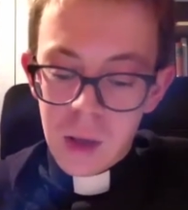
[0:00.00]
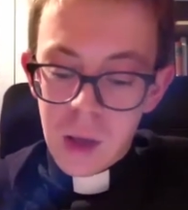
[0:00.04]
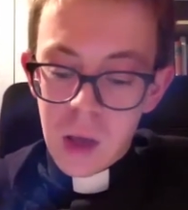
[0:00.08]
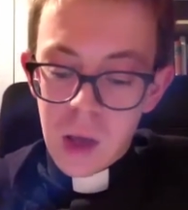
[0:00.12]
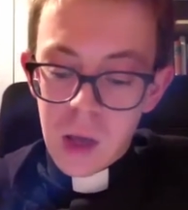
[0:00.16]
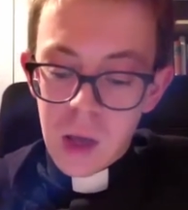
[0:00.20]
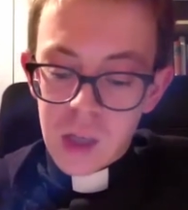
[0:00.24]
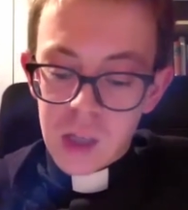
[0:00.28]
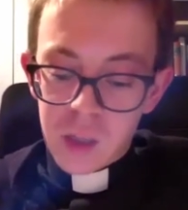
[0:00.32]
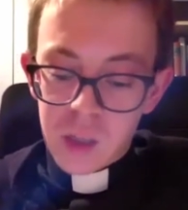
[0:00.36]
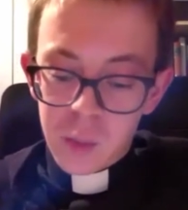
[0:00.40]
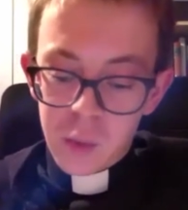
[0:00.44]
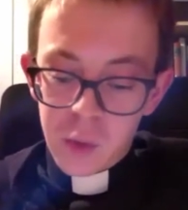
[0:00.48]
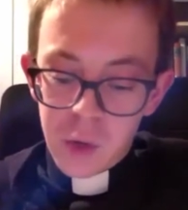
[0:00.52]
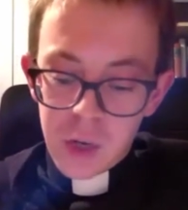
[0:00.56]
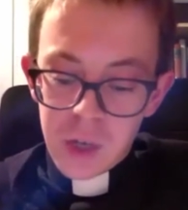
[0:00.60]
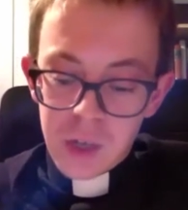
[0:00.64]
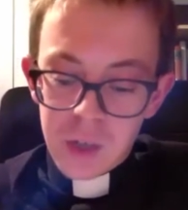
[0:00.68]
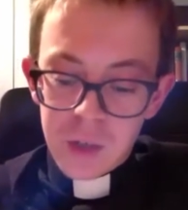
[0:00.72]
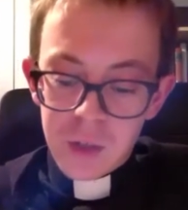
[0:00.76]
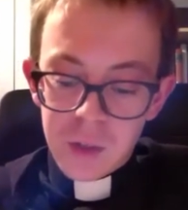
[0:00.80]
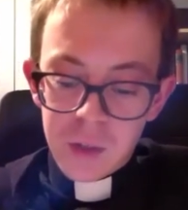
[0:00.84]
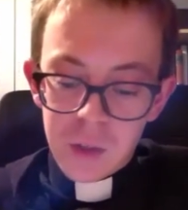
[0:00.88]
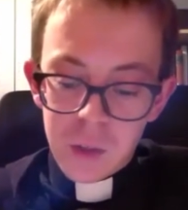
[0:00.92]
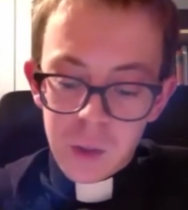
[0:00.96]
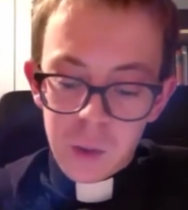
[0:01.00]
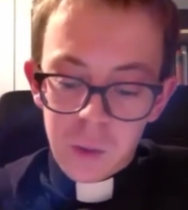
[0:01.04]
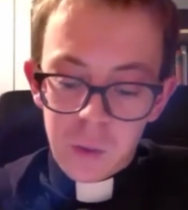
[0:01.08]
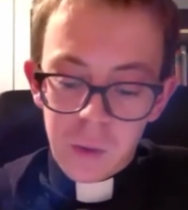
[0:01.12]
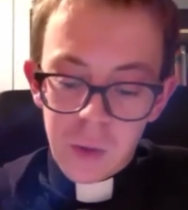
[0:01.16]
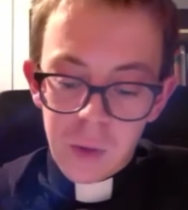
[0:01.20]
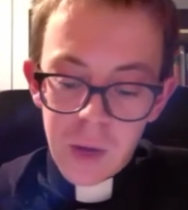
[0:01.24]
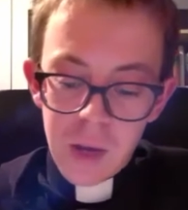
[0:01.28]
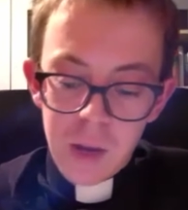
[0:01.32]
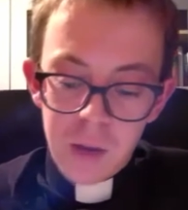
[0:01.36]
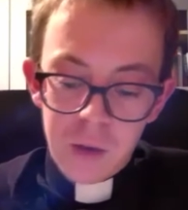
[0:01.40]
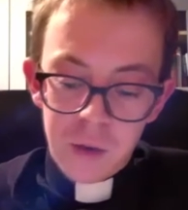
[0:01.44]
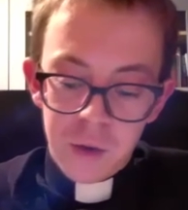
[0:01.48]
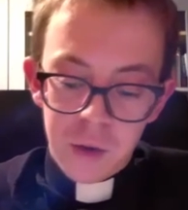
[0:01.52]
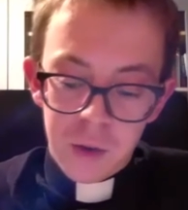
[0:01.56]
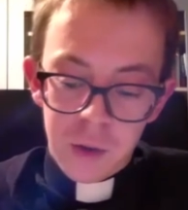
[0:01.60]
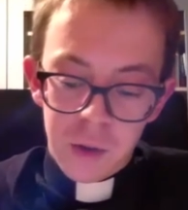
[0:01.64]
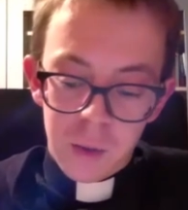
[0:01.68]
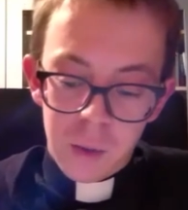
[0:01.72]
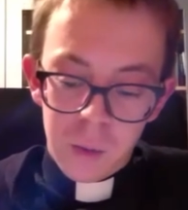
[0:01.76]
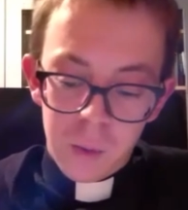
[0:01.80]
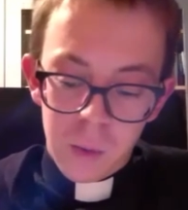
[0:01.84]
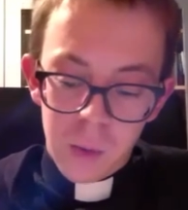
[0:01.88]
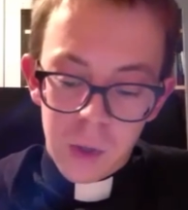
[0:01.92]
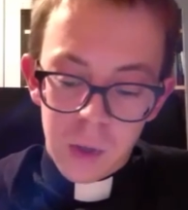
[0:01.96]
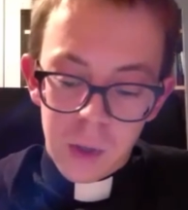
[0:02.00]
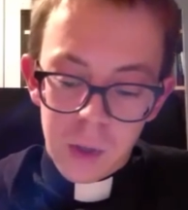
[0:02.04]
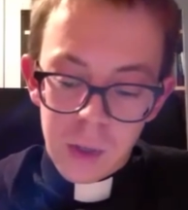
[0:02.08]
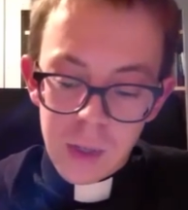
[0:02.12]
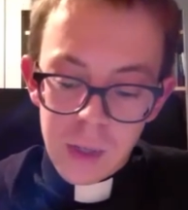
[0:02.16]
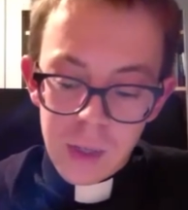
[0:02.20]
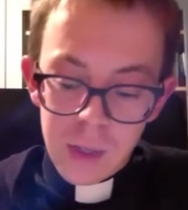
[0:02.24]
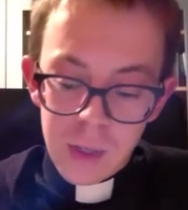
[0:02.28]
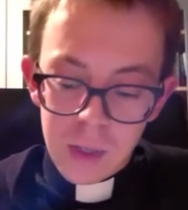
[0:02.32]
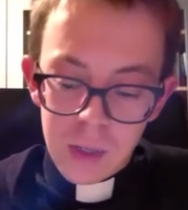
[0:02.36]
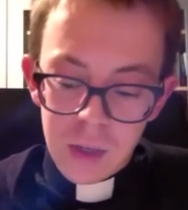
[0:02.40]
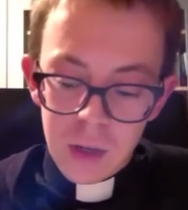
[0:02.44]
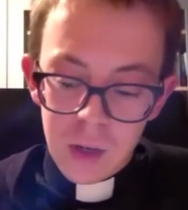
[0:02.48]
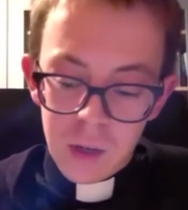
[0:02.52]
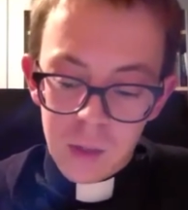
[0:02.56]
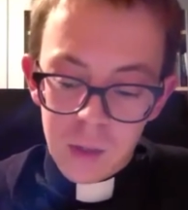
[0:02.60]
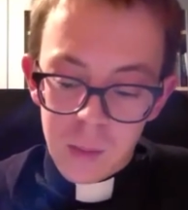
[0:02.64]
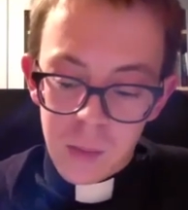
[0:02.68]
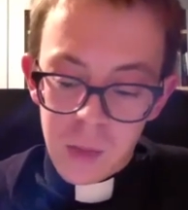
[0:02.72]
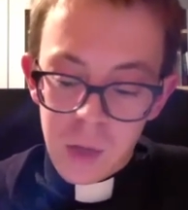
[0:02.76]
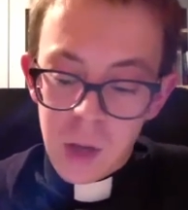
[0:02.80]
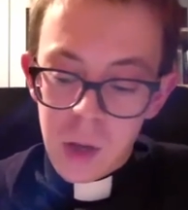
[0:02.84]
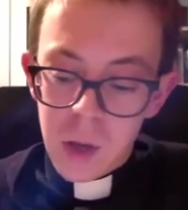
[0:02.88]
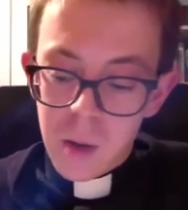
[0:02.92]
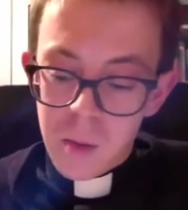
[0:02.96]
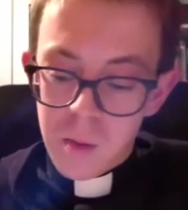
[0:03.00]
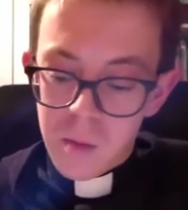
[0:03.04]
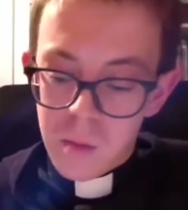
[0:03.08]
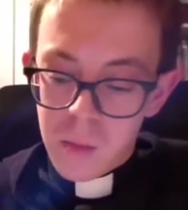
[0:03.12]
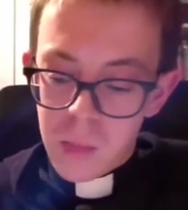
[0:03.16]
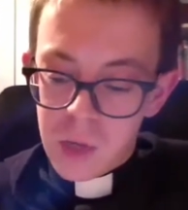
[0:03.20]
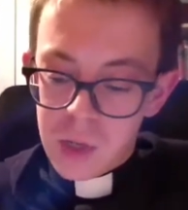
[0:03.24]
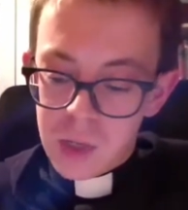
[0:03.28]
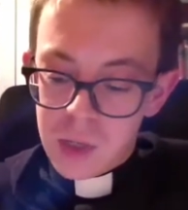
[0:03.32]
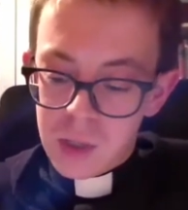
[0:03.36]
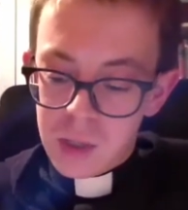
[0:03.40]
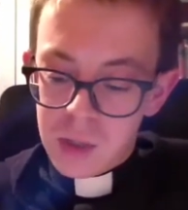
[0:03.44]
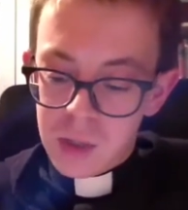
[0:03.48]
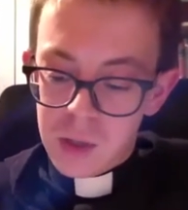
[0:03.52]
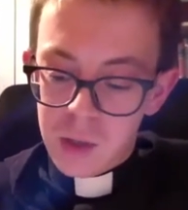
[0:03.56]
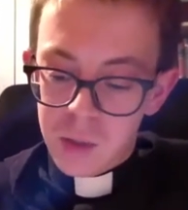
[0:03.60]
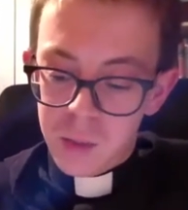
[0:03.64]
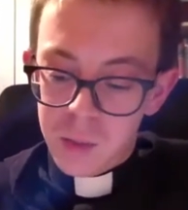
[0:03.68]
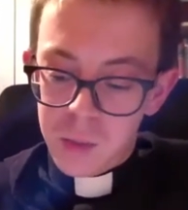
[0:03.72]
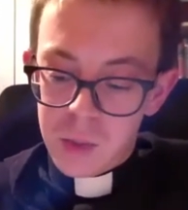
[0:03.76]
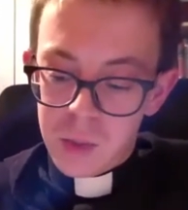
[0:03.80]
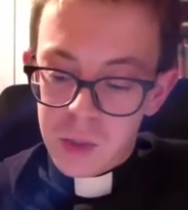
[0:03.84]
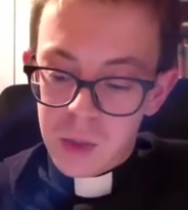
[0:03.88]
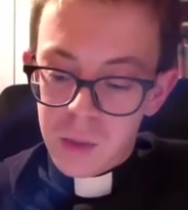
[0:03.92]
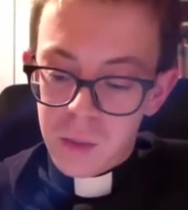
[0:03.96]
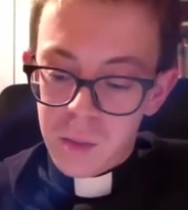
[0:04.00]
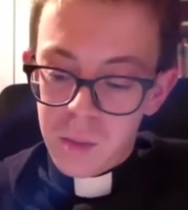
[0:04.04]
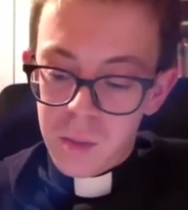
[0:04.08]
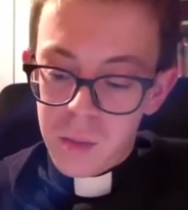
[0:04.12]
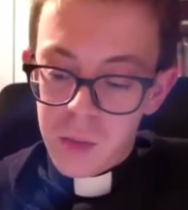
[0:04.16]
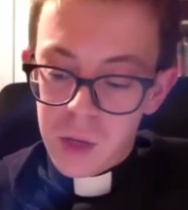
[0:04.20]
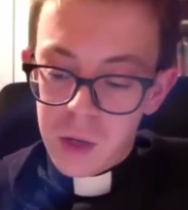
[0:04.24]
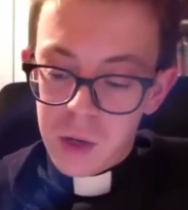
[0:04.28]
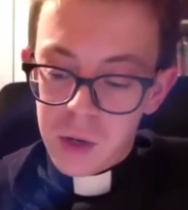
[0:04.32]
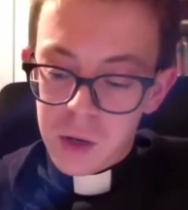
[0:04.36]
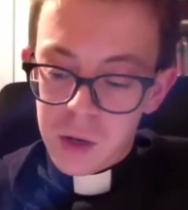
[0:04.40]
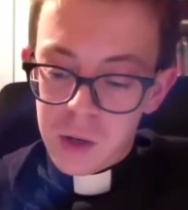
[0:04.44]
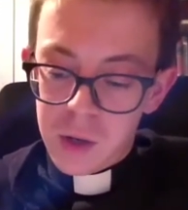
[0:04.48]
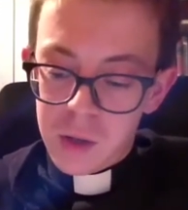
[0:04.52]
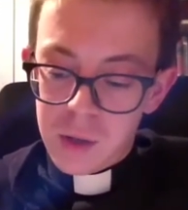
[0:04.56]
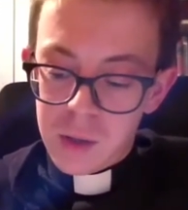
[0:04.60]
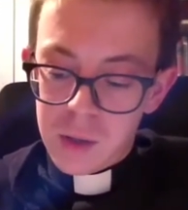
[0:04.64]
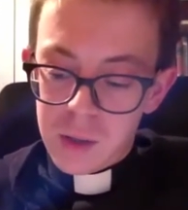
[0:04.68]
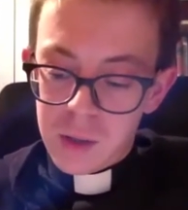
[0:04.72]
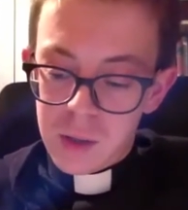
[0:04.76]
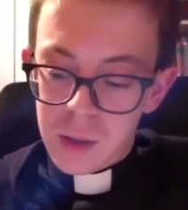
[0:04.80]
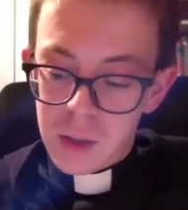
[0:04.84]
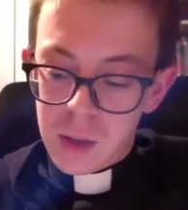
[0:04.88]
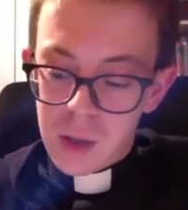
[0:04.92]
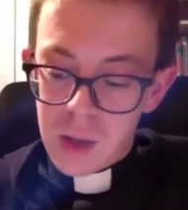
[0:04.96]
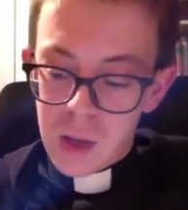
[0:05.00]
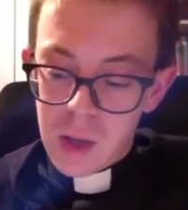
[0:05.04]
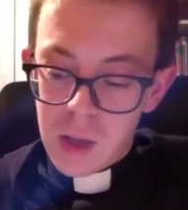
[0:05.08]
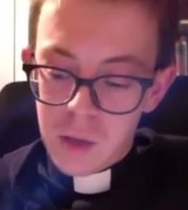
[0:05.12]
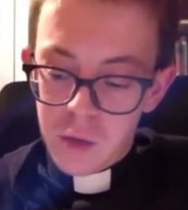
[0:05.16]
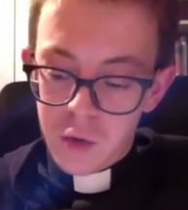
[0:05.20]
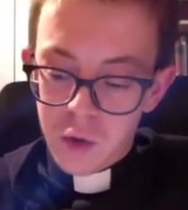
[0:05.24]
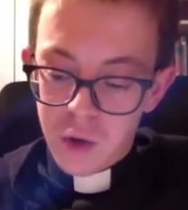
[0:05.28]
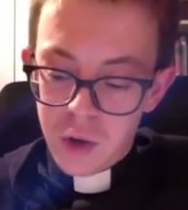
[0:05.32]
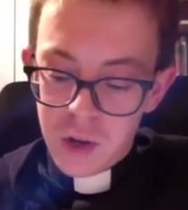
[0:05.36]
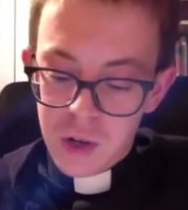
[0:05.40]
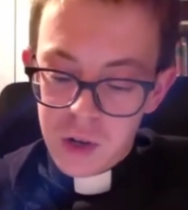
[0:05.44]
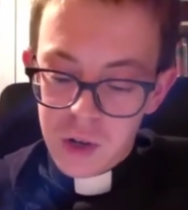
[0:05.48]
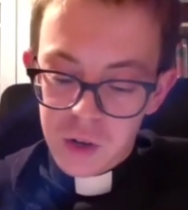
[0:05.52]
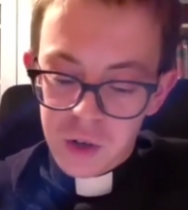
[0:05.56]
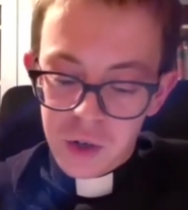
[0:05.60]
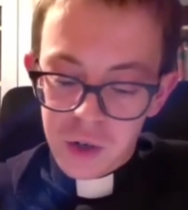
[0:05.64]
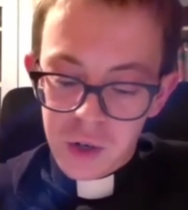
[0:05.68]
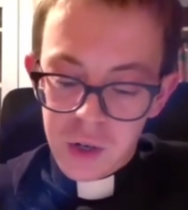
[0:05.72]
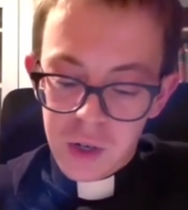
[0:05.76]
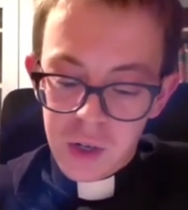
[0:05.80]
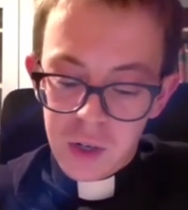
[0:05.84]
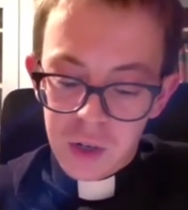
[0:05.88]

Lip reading: expressions of hatred toward Islam, Muslims, migrants, and religion in